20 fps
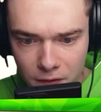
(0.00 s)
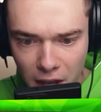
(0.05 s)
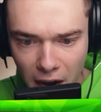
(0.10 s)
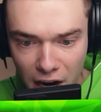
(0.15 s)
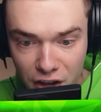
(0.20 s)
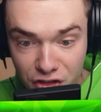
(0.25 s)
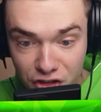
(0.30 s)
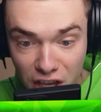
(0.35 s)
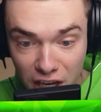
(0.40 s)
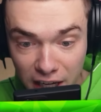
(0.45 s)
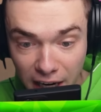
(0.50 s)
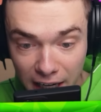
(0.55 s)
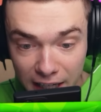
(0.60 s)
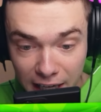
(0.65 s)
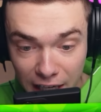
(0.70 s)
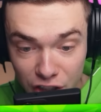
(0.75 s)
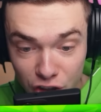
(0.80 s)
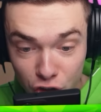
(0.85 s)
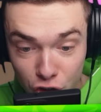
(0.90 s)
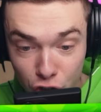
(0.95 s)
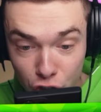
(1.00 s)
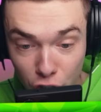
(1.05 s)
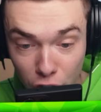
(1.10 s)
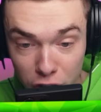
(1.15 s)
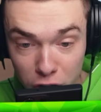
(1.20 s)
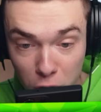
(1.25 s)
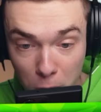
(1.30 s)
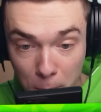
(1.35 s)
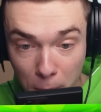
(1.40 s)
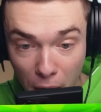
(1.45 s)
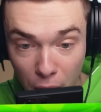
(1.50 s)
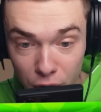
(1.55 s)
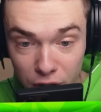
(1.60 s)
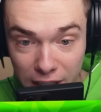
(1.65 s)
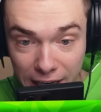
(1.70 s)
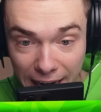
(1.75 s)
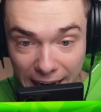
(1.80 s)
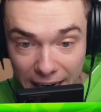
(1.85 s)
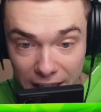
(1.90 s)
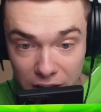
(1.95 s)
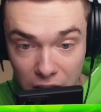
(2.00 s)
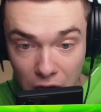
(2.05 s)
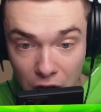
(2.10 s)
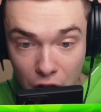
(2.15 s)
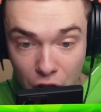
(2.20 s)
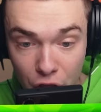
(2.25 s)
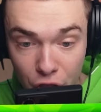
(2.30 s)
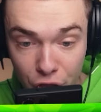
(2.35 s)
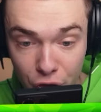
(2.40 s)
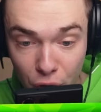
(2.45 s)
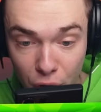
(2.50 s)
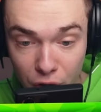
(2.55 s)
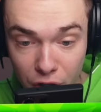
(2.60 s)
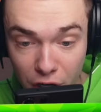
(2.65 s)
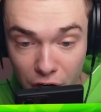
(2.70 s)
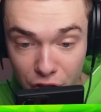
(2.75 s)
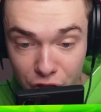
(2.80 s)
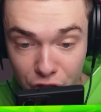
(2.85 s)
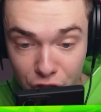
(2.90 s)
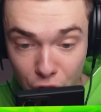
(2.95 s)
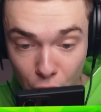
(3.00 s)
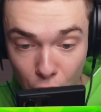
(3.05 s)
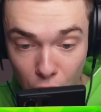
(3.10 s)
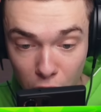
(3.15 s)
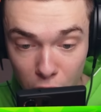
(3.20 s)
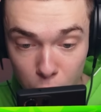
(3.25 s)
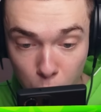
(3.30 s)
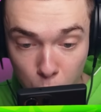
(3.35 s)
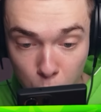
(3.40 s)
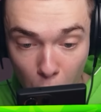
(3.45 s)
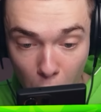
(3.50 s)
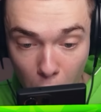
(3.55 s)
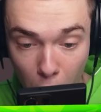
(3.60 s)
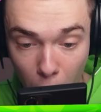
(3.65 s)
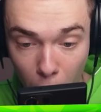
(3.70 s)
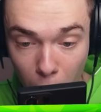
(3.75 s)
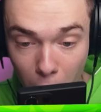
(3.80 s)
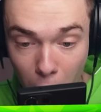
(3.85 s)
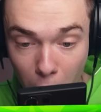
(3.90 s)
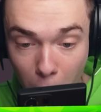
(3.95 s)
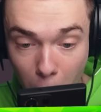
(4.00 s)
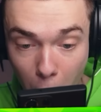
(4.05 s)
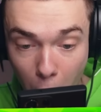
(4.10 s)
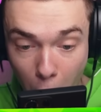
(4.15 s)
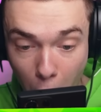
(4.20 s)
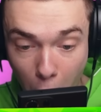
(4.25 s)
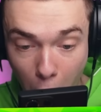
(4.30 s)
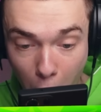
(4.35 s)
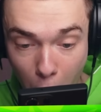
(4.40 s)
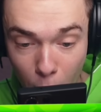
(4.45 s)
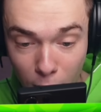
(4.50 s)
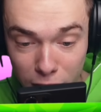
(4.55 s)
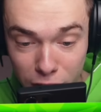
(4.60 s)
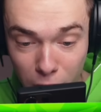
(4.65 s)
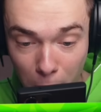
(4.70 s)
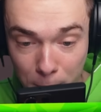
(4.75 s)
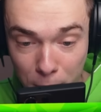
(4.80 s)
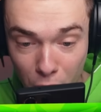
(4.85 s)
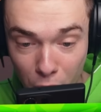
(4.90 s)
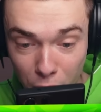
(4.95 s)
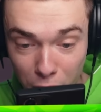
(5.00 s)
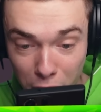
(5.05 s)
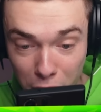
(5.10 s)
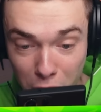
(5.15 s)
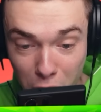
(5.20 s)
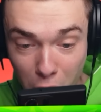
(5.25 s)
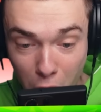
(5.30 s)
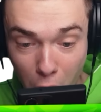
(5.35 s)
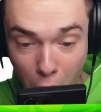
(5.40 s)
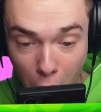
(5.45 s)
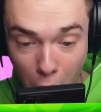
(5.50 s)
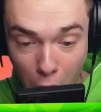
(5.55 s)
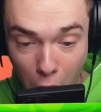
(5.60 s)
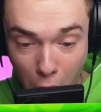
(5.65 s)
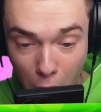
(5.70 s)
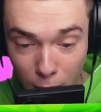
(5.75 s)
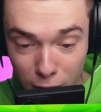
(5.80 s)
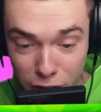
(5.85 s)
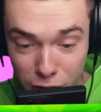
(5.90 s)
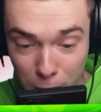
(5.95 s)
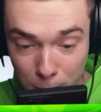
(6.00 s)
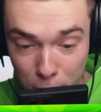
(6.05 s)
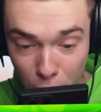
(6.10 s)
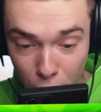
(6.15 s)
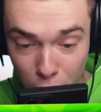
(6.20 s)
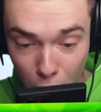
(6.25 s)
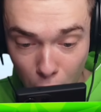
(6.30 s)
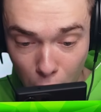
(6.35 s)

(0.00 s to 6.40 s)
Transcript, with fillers: I think I can just about get through the third wall. Oh, it's a beauty. Oh, it's a beauty.